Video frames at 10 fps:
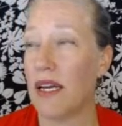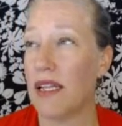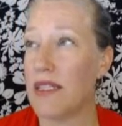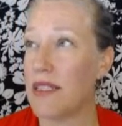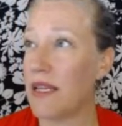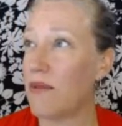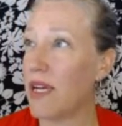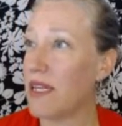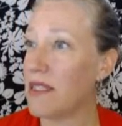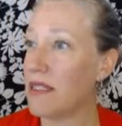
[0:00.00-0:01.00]
Let's see,
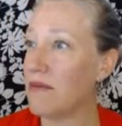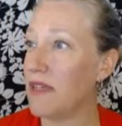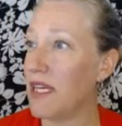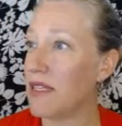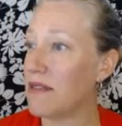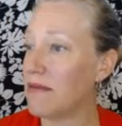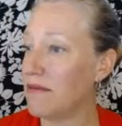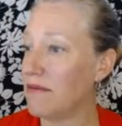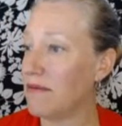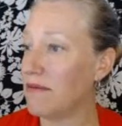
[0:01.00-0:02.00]
what else?
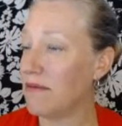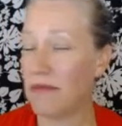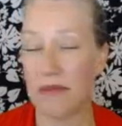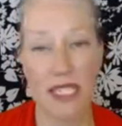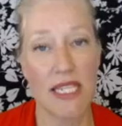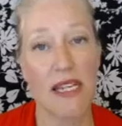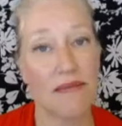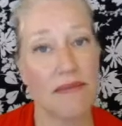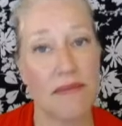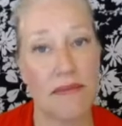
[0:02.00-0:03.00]
That's
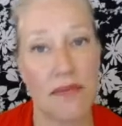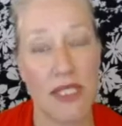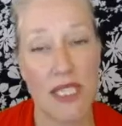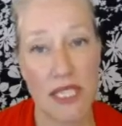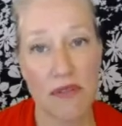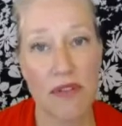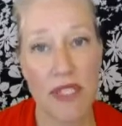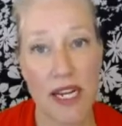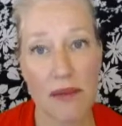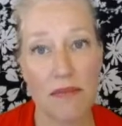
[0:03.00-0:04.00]
it for
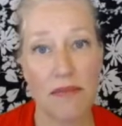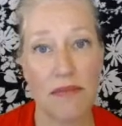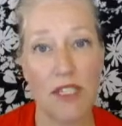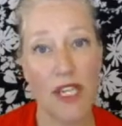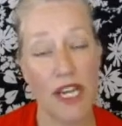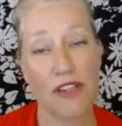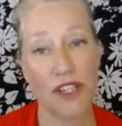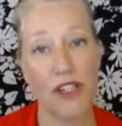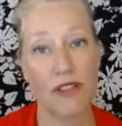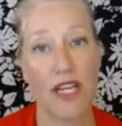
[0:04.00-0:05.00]
setup. You got your
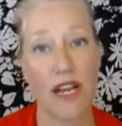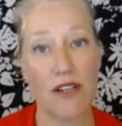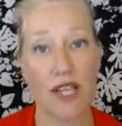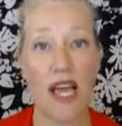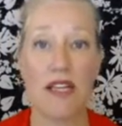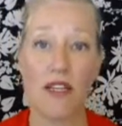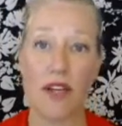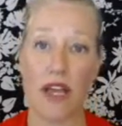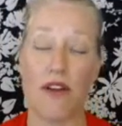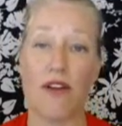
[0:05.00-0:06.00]
shirt, you got your signs, you
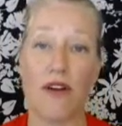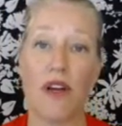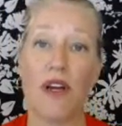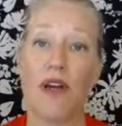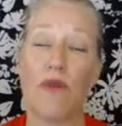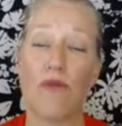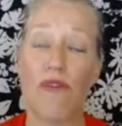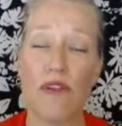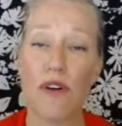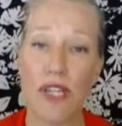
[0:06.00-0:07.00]
got your
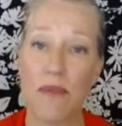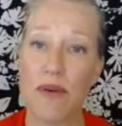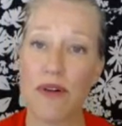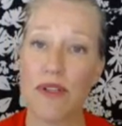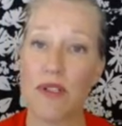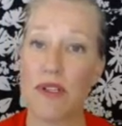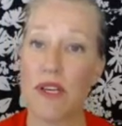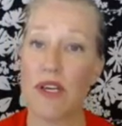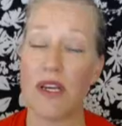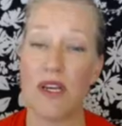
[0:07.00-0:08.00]
referral numbers,
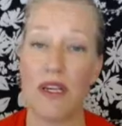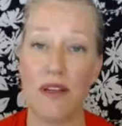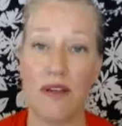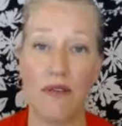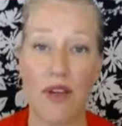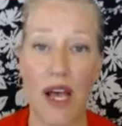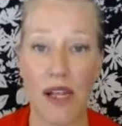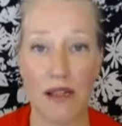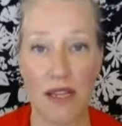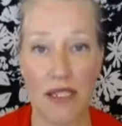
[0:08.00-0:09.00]
you've
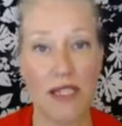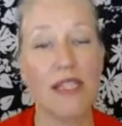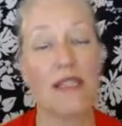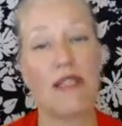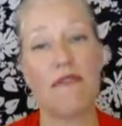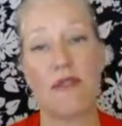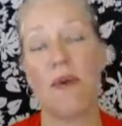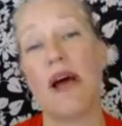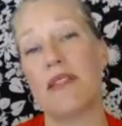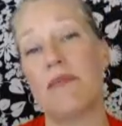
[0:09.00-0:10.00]
got as little stuff as
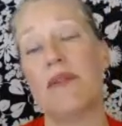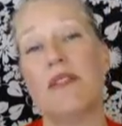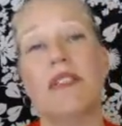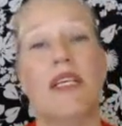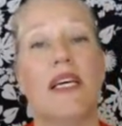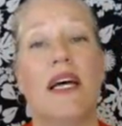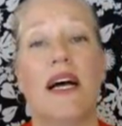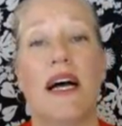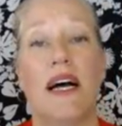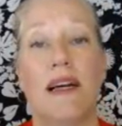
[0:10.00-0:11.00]
possible,
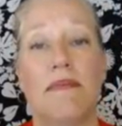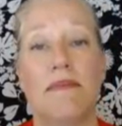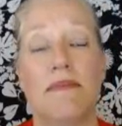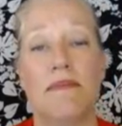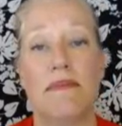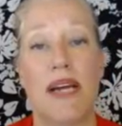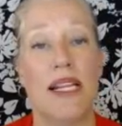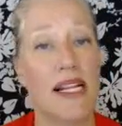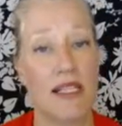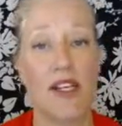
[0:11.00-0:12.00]
and
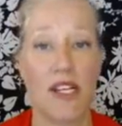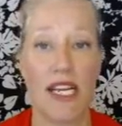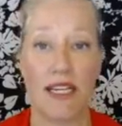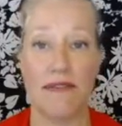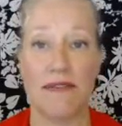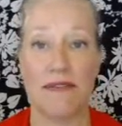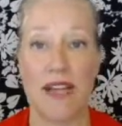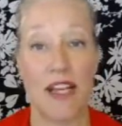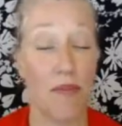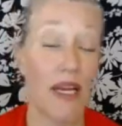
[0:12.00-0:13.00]
that's all you need.
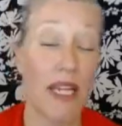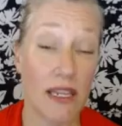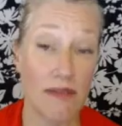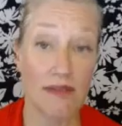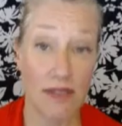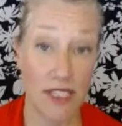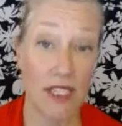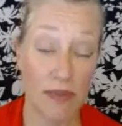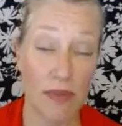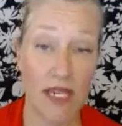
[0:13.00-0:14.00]
And your buddy. You
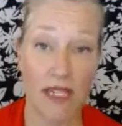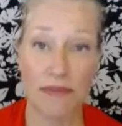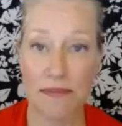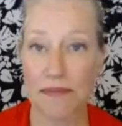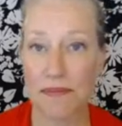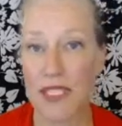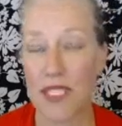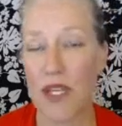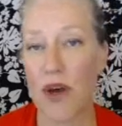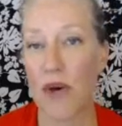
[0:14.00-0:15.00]
need your buddy.
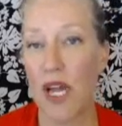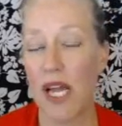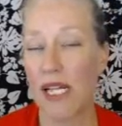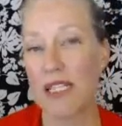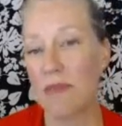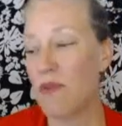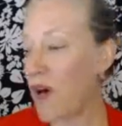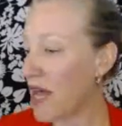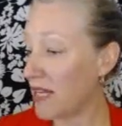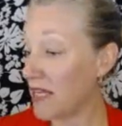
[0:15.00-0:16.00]
So let's move
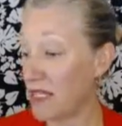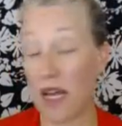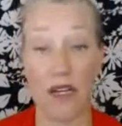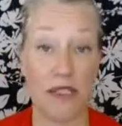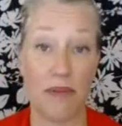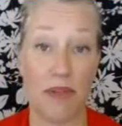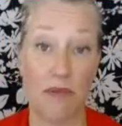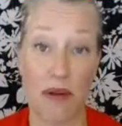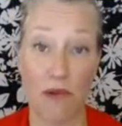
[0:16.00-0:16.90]
on and let's talk a little bit about